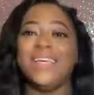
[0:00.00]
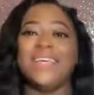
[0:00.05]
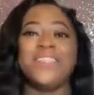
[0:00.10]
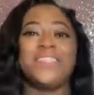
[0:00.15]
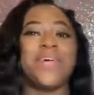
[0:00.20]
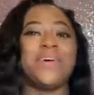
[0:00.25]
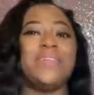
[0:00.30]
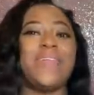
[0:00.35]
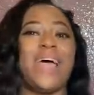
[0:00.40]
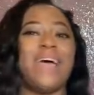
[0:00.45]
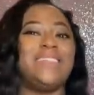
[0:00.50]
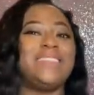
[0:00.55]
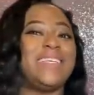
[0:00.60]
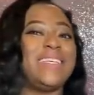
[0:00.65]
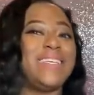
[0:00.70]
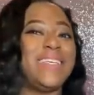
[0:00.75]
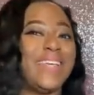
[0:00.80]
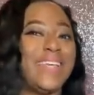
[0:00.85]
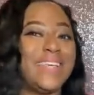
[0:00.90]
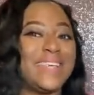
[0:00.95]
So now
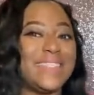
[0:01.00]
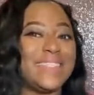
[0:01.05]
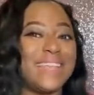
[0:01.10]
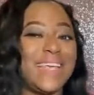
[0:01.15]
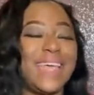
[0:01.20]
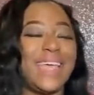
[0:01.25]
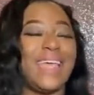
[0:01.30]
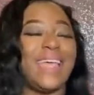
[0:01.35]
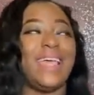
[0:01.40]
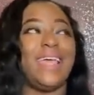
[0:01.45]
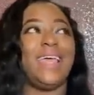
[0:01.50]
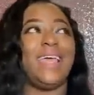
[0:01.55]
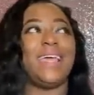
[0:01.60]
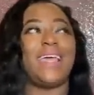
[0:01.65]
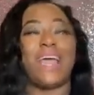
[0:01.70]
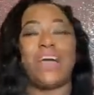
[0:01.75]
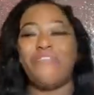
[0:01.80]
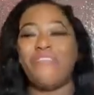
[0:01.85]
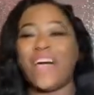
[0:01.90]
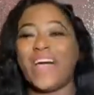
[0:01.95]
Denise And
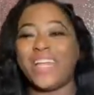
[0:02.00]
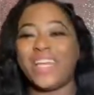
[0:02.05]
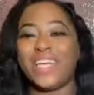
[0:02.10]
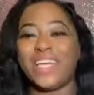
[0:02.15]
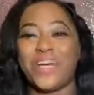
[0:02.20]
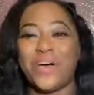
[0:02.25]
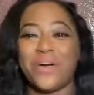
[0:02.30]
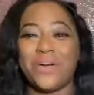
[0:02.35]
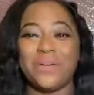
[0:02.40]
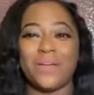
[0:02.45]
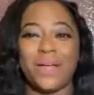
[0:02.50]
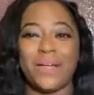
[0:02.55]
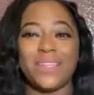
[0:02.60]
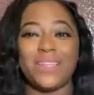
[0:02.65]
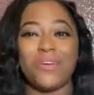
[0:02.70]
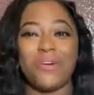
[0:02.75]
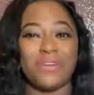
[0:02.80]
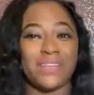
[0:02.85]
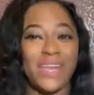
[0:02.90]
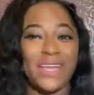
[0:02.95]
got finally going
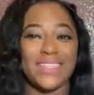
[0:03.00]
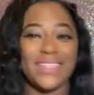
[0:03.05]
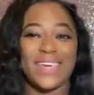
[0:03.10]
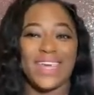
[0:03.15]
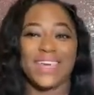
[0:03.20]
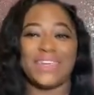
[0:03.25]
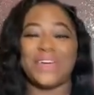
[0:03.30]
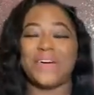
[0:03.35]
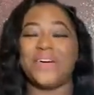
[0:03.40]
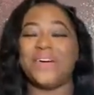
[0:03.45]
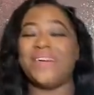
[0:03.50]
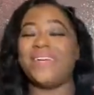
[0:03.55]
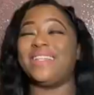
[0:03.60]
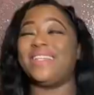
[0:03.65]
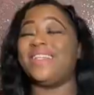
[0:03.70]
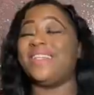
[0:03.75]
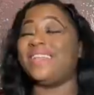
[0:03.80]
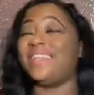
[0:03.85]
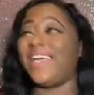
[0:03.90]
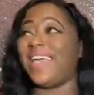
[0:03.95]
on a date, y'all, and
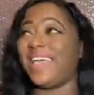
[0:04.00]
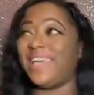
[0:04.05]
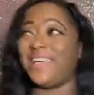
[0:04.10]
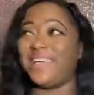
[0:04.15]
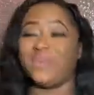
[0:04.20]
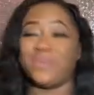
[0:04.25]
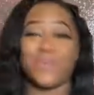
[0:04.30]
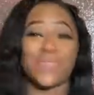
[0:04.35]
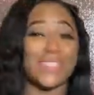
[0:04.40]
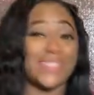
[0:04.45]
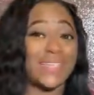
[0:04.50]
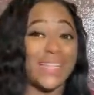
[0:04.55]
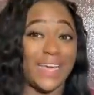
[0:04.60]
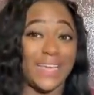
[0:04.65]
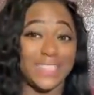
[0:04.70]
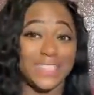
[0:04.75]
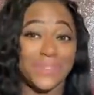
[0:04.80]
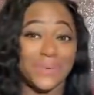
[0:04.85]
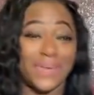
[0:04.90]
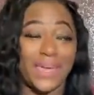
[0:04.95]
the date was
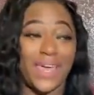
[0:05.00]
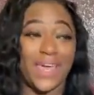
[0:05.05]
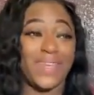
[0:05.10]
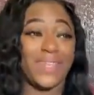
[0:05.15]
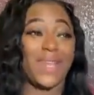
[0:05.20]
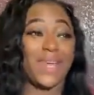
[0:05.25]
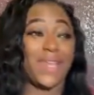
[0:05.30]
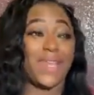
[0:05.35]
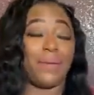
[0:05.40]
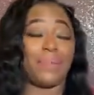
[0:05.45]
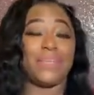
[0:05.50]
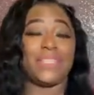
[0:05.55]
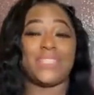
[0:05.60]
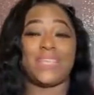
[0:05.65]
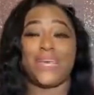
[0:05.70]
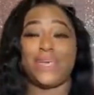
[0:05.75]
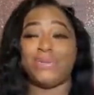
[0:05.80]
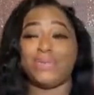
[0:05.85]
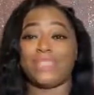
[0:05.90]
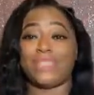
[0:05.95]
nice, okay? Now, let me
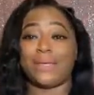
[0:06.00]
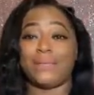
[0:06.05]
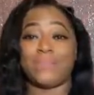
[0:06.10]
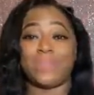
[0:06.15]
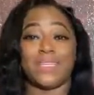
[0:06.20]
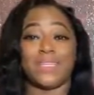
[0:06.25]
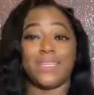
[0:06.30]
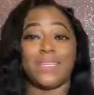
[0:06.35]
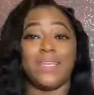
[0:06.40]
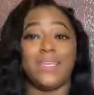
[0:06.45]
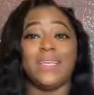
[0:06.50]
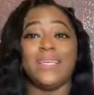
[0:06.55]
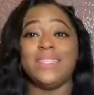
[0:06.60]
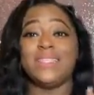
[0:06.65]
tell you something.